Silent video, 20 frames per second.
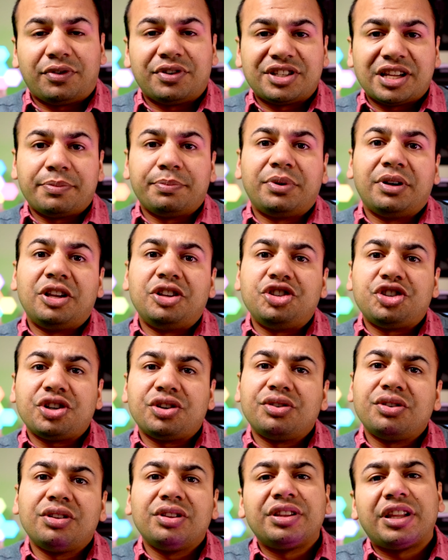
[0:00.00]
For example, in
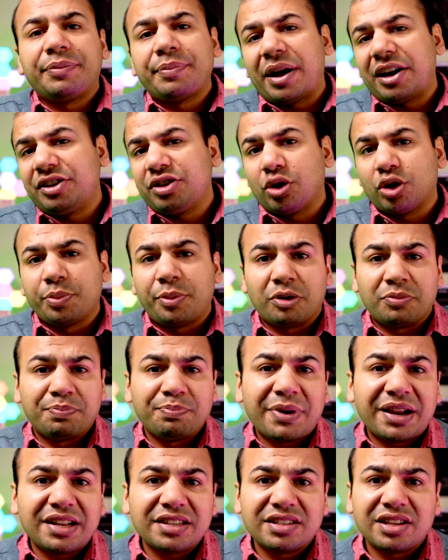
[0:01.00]
general, they might talk about
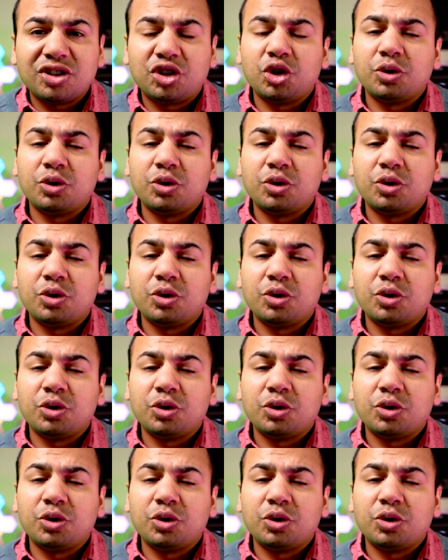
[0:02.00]
medicine.